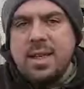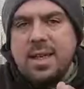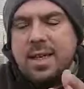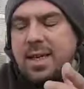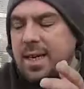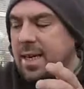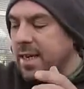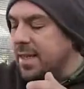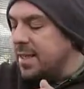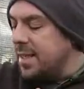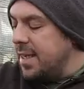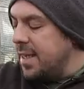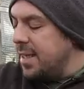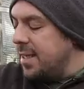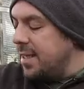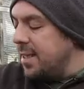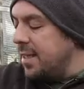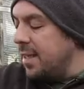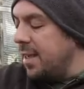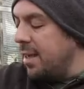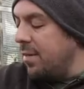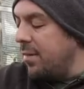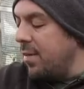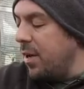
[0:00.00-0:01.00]
like I said
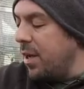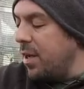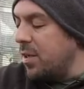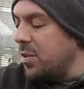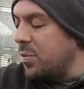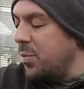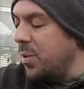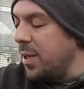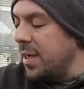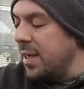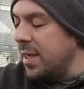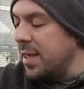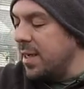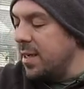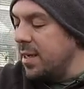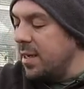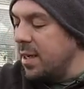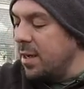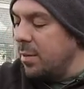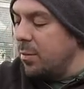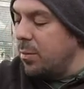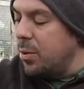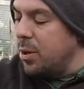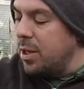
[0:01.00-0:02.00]
last week,
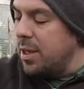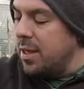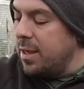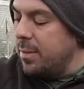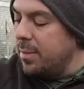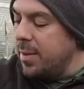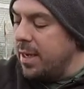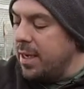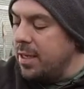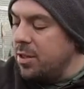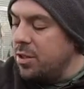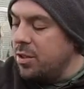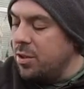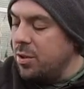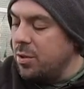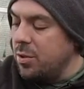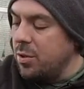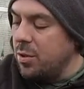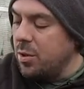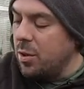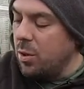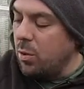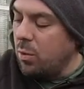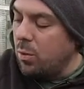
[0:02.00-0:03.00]
putting them
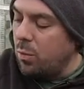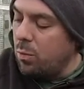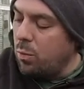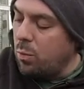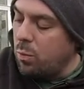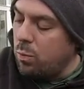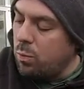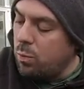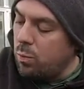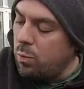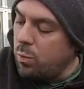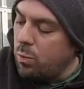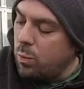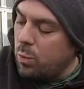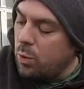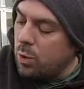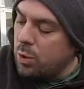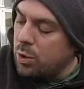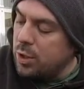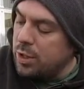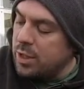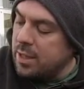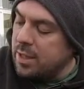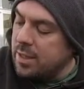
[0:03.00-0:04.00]
into
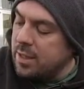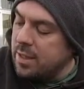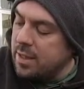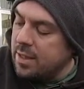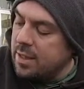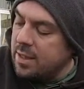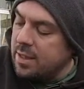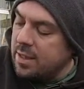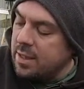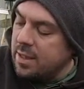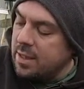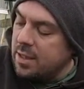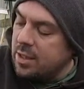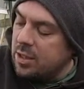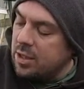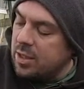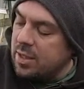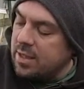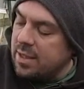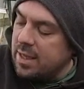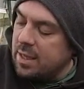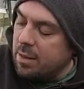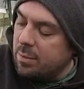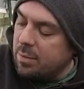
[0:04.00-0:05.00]
water
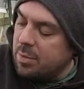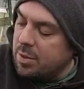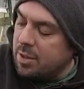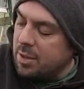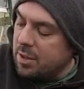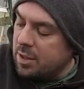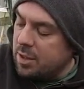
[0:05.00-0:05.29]
just helps